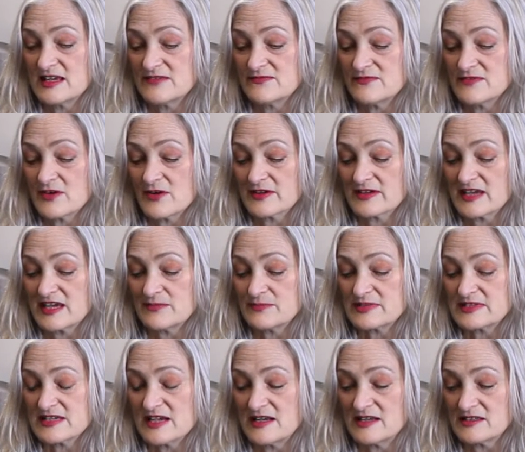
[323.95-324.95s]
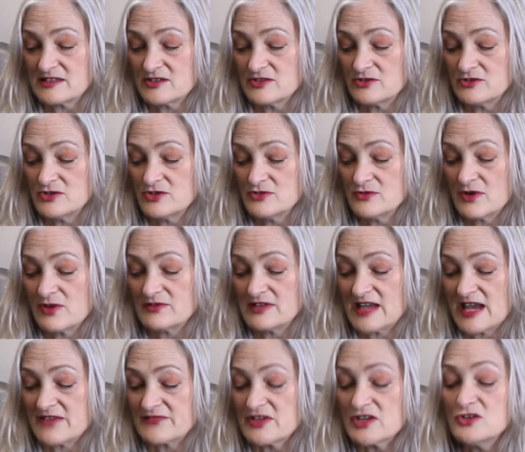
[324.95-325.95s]
even though I keep telling you you only
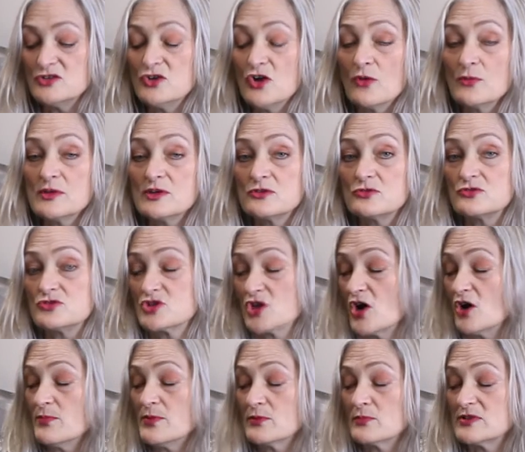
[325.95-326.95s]
have a nominal job,